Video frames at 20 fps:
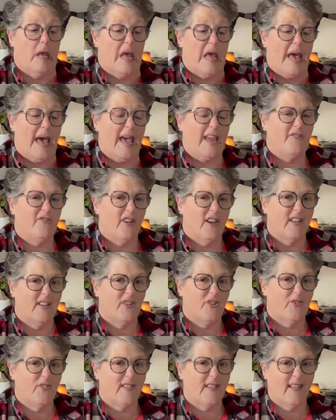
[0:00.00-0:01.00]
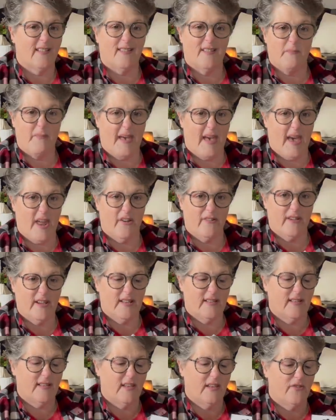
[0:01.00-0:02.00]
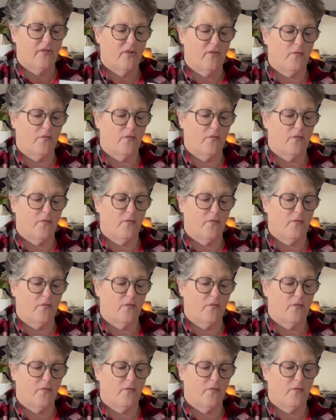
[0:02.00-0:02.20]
I tried two sets of batteries, neither